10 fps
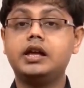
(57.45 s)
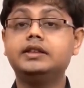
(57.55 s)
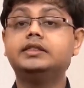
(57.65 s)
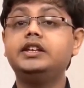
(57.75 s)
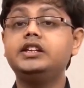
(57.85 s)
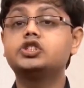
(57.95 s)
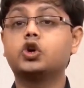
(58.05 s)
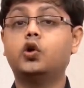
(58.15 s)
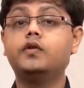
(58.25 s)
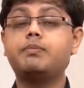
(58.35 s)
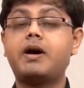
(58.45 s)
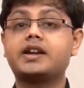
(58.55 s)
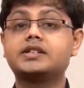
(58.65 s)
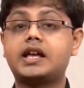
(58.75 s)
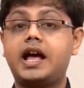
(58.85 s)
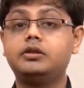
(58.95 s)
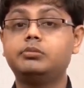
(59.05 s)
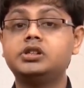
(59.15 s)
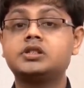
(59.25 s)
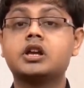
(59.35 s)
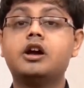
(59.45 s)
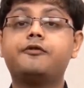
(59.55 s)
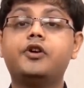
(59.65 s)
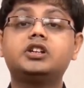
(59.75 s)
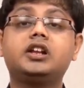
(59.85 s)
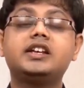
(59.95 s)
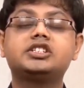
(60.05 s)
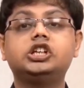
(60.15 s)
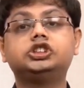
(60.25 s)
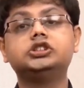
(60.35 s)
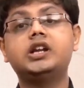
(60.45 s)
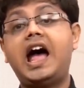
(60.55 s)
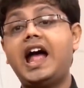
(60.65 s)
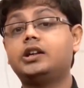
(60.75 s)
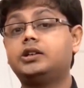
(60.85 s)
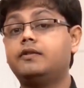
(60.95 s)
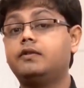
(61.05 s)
In these oviparous animals, fertilization and